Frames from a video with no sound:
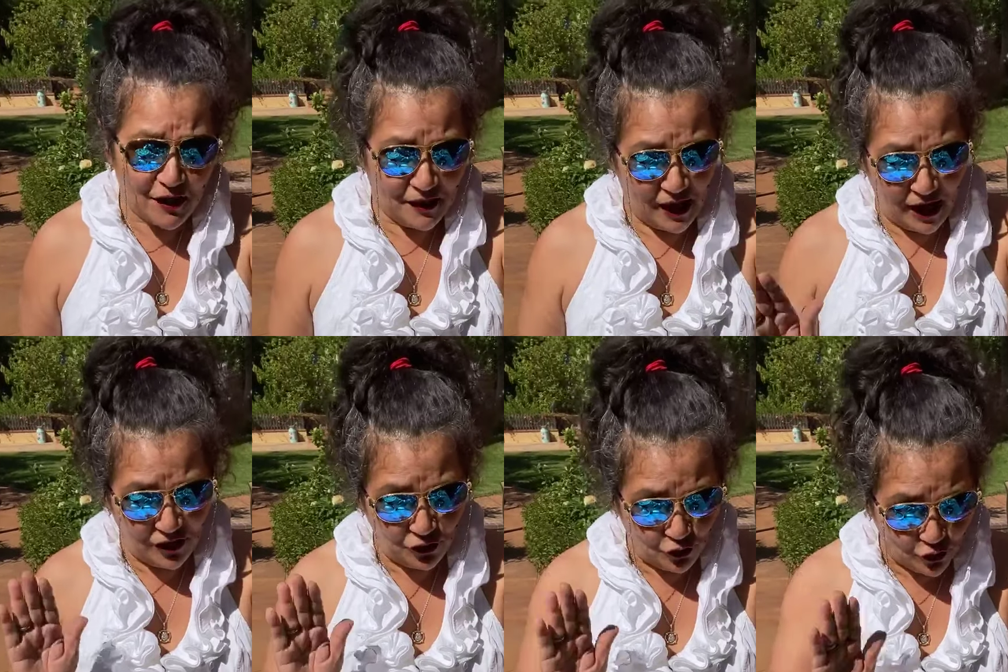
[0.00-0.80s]

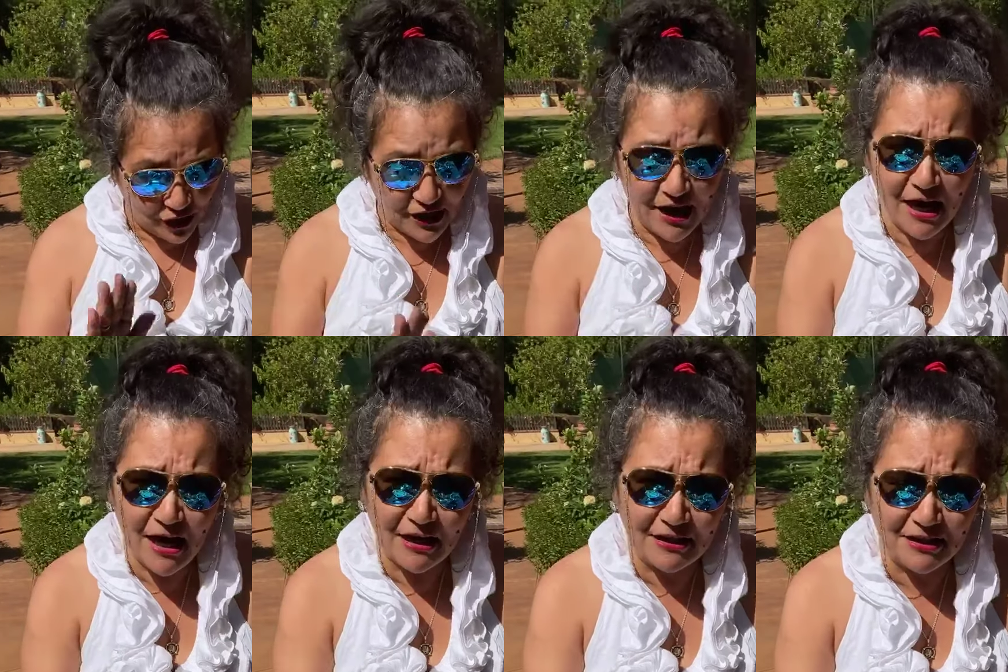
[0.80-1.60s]
that you can
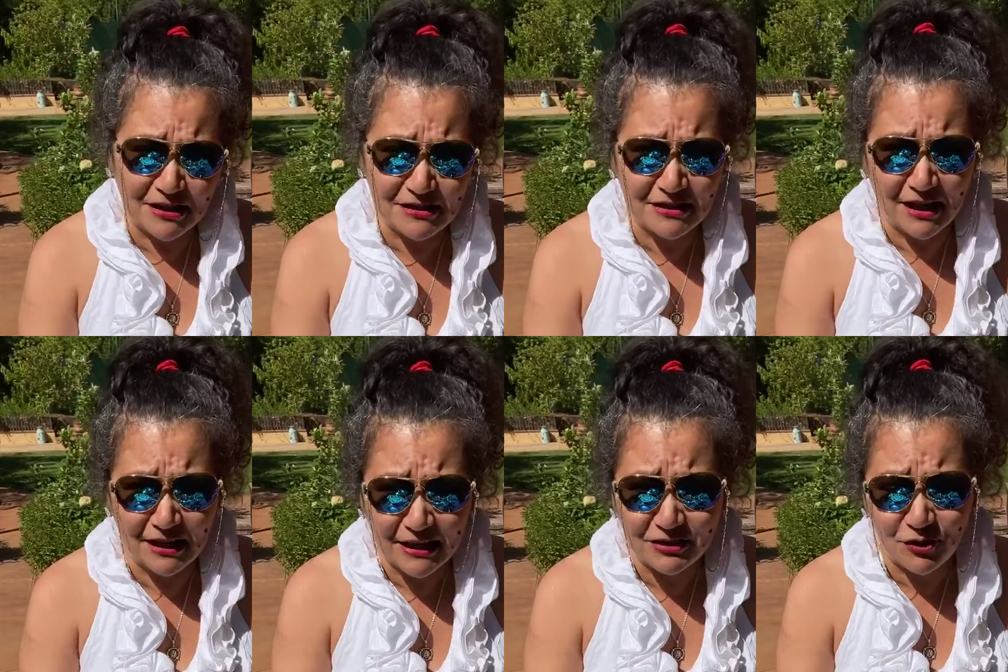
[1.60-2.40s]
get this
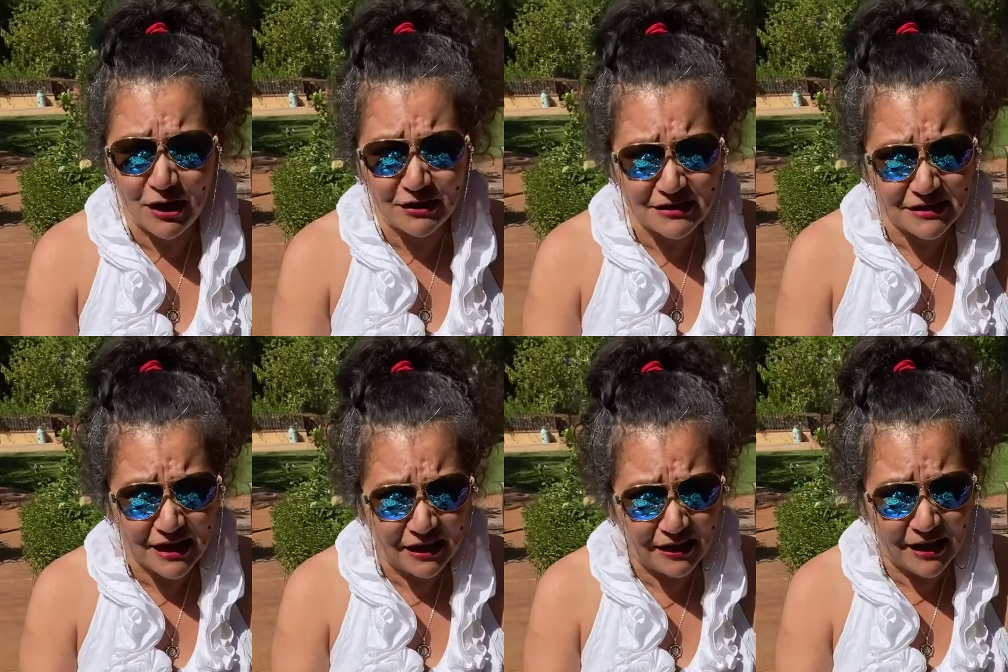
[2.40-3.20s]
electric
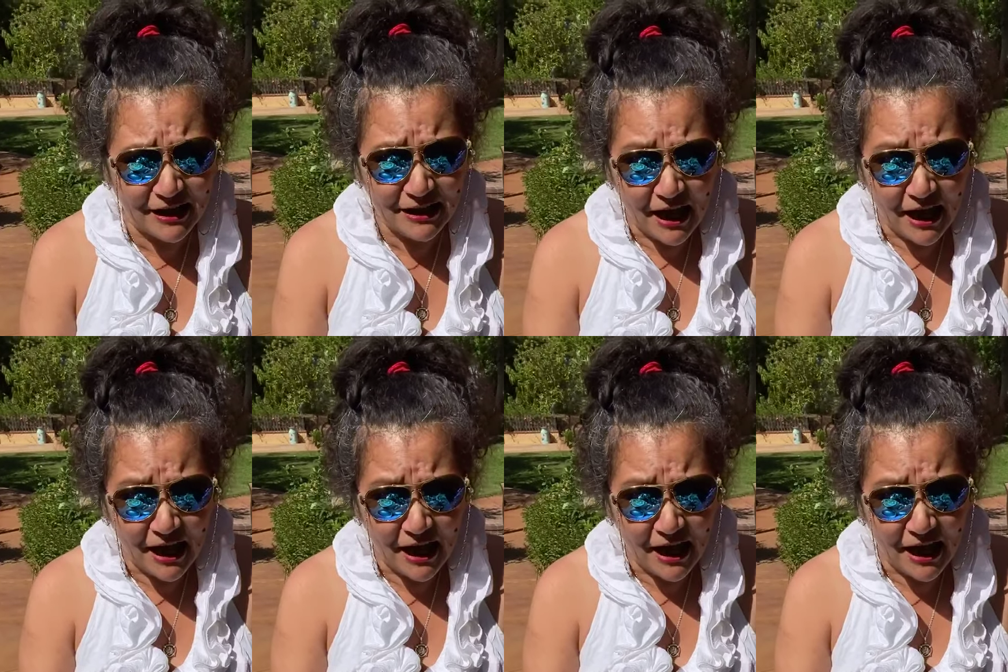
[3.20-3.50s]
skillet